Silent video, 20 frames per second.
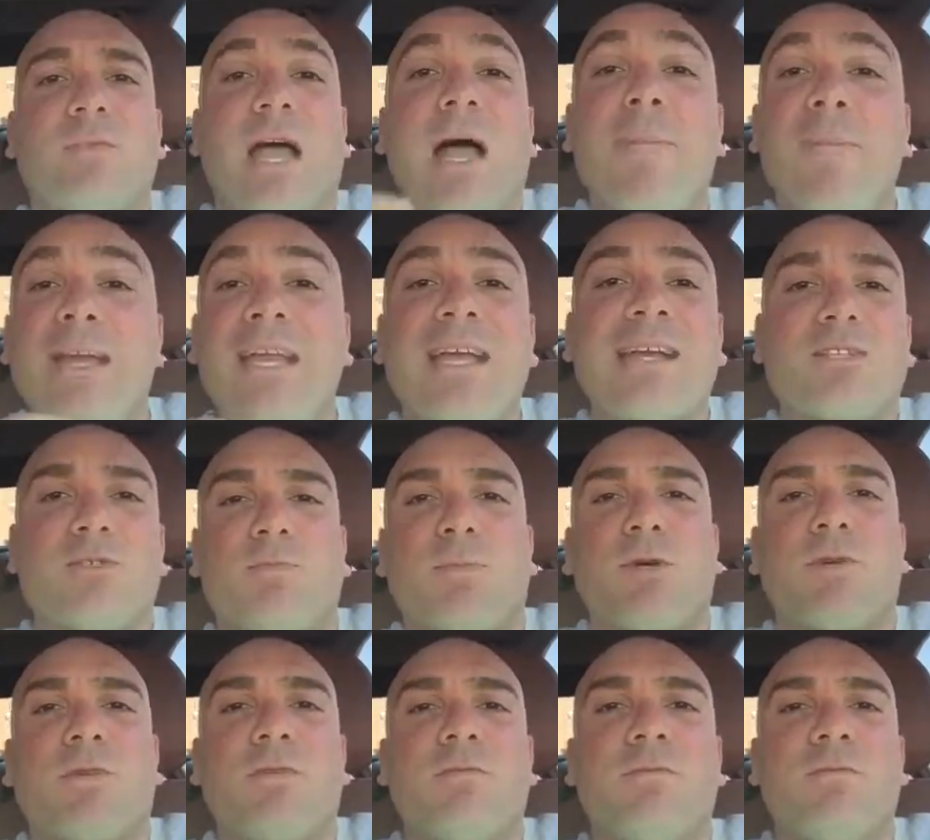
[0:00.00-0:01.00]
I'm an
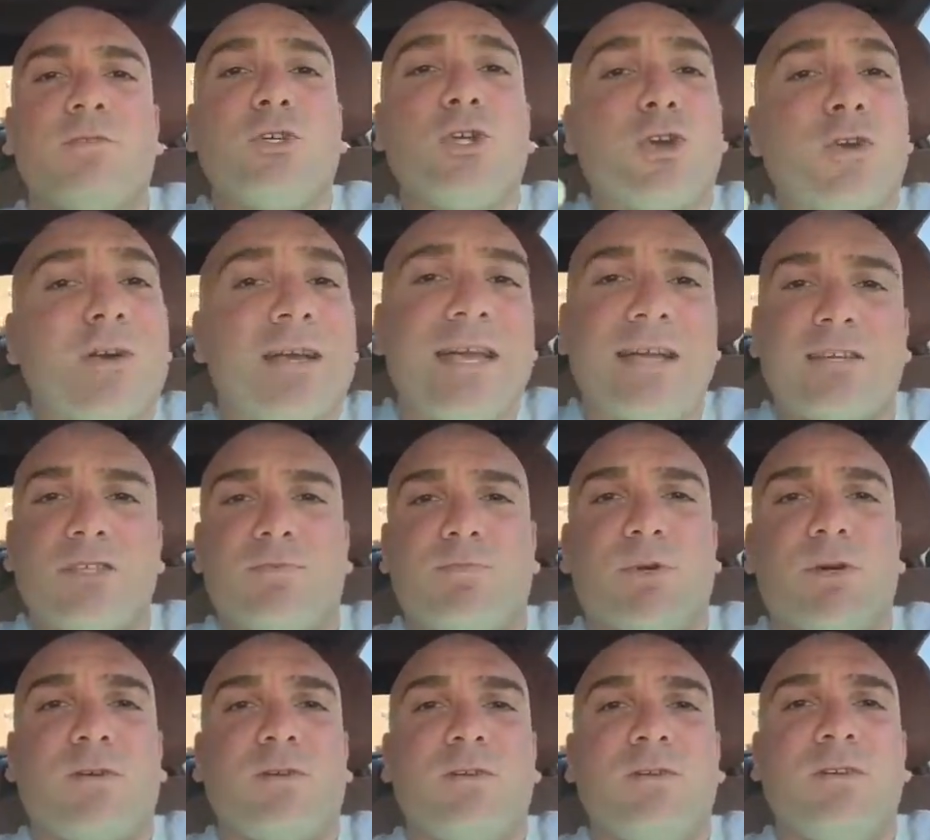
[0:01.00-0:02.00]
expert. You're an
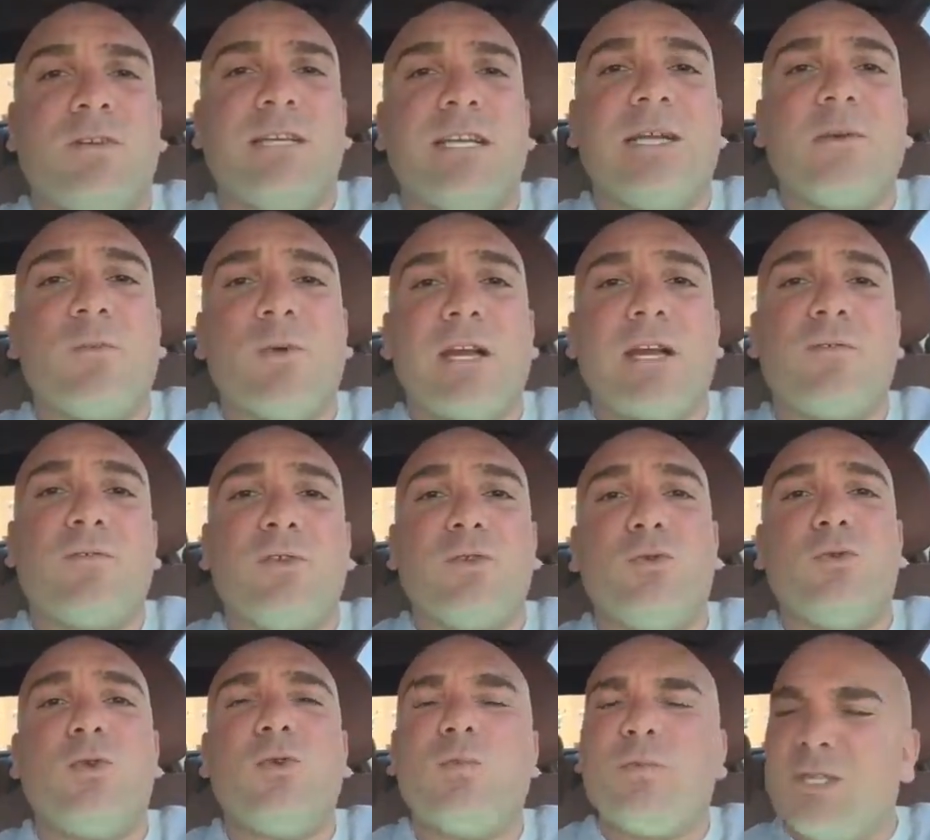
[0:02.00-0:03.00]
expert in whatever you
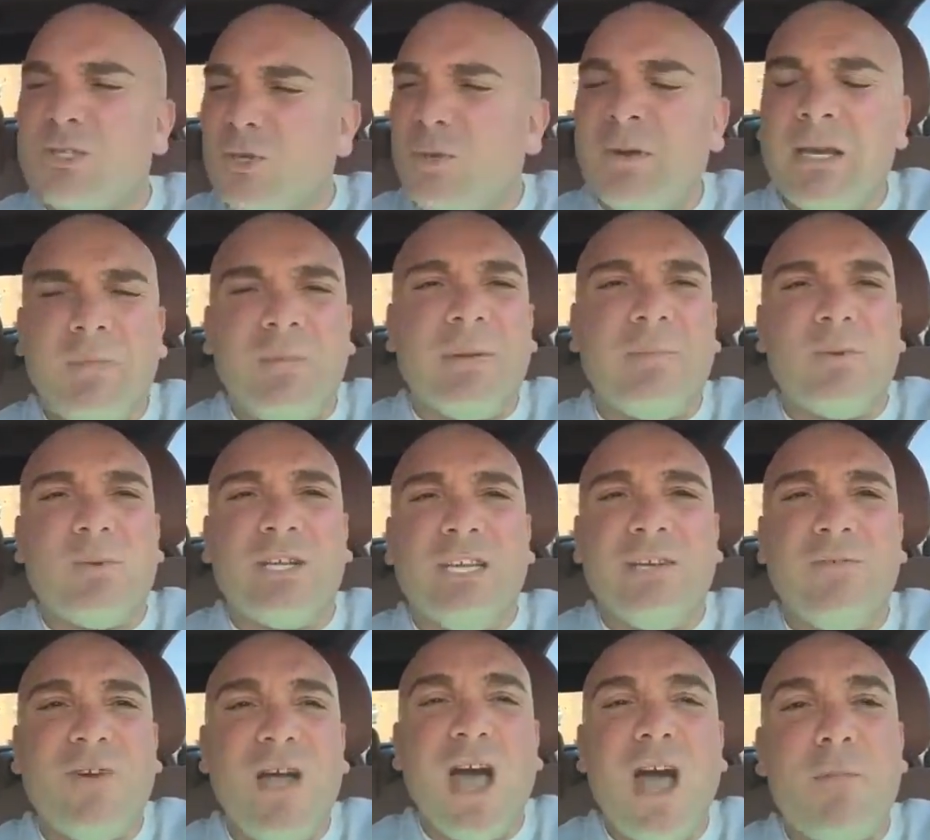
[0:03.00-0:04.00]
do. But so many people
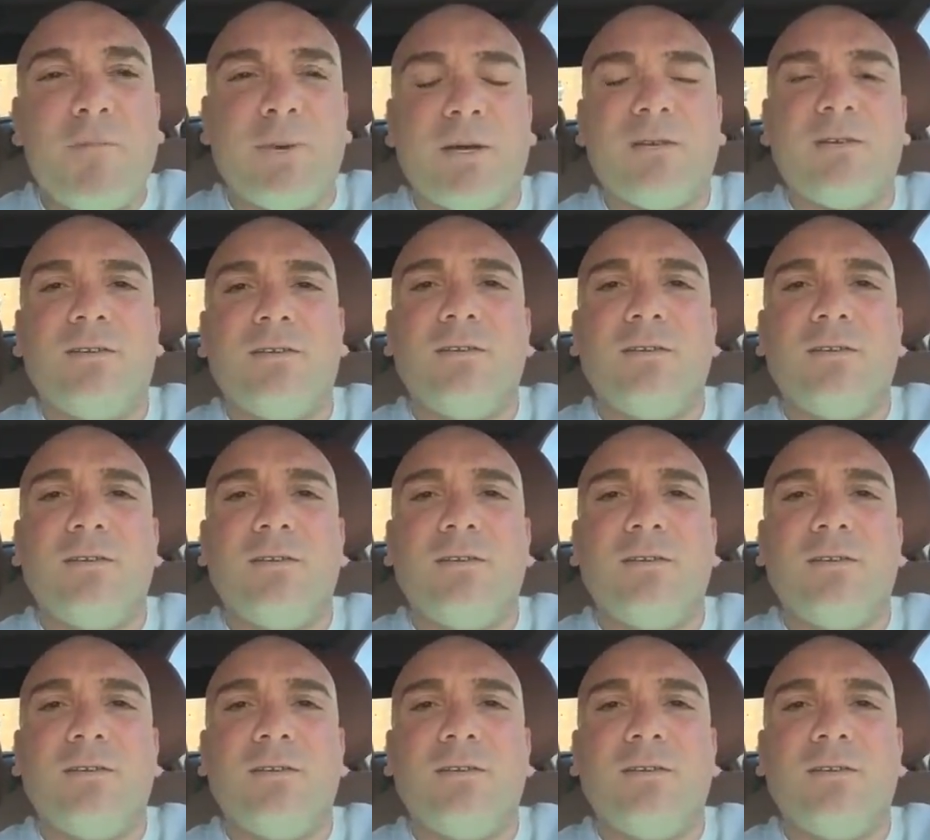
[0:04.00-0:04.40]
give up.